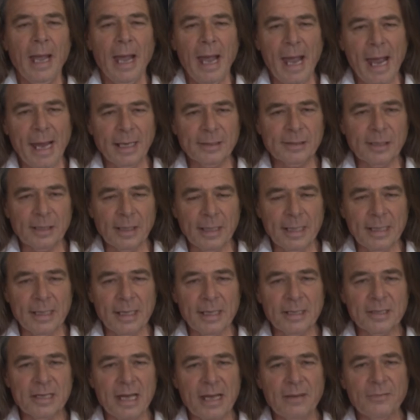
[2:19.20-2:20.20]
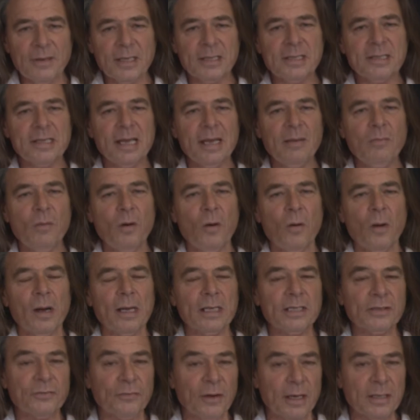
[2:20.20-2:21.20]
ACT leader David Seymour
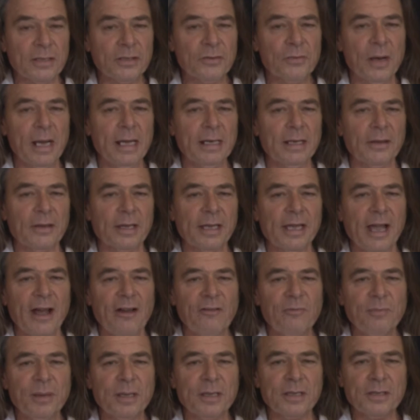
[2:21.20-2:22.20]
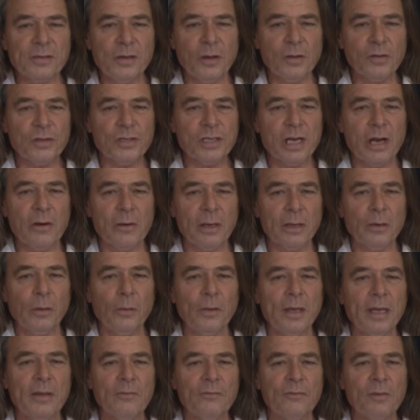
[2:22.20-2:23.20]
is frustrated the government is not sharing
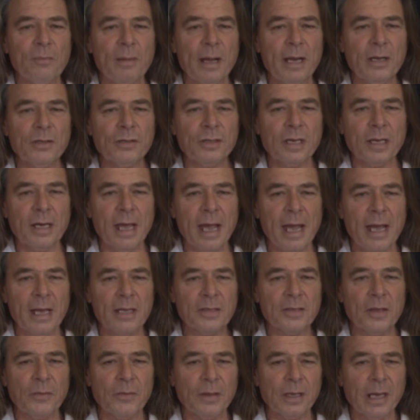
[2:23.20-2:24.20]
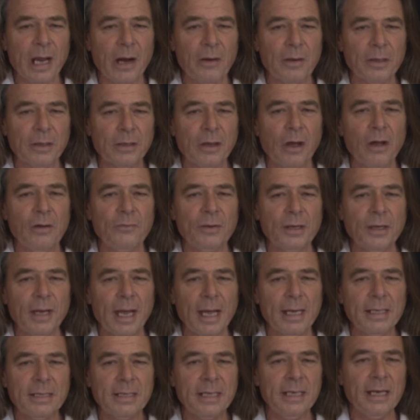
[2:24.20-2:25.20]
all the information it has on the current
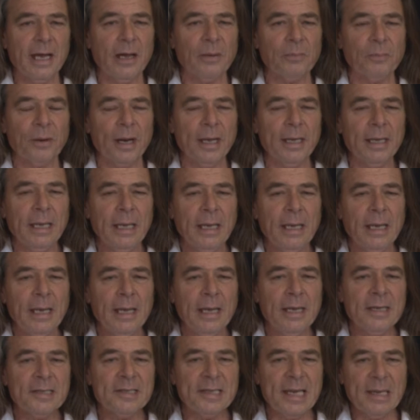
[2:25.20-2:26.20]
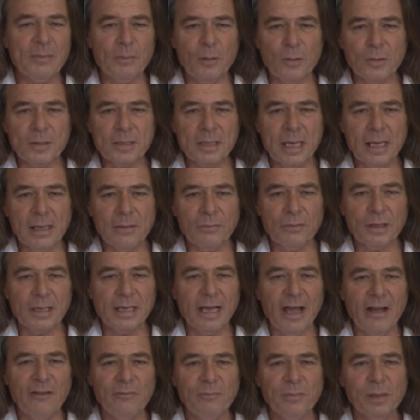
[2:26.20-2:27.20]
COVID-19 outbreak. Seymour said if the
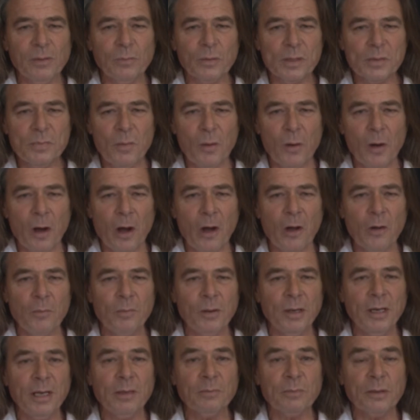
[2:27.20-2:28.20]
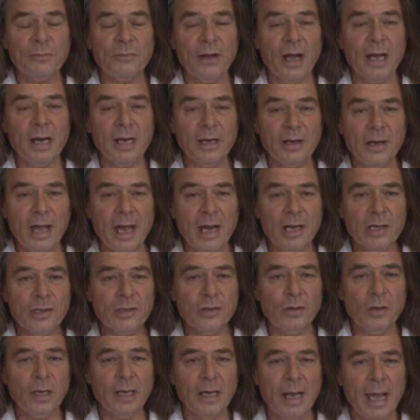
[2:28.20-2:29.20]
government was more open and provided
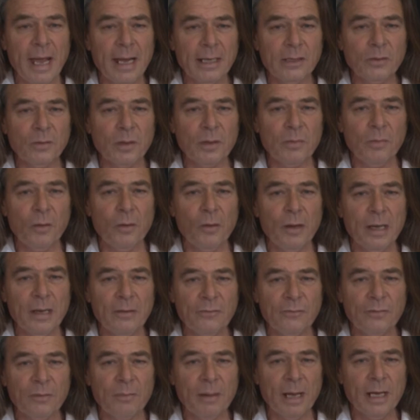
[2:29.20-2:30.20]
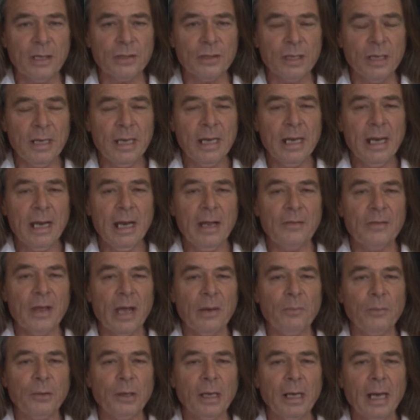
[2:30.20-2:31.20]
National and ACT with more information,
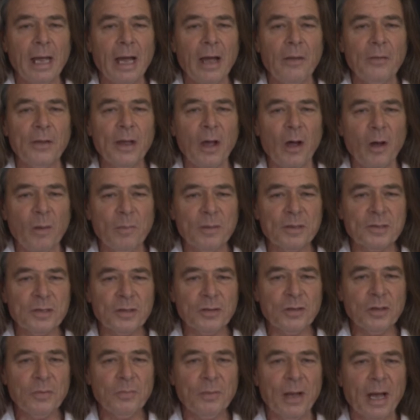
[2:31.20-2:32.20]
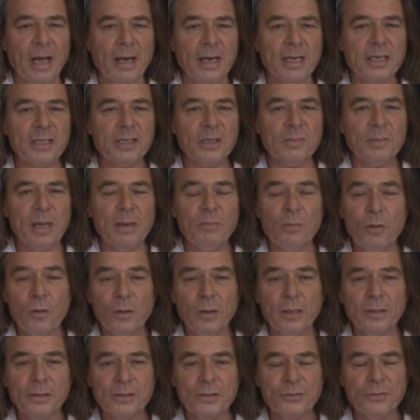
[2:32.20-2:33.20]
that would allow the opposition parties to be
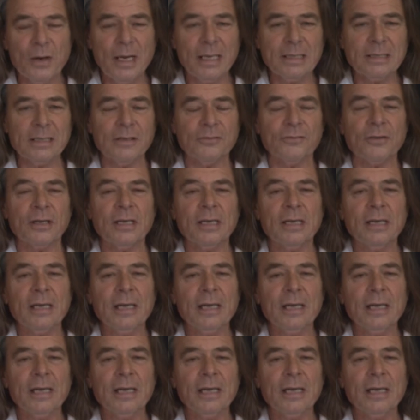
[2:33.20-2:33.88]
more constructive.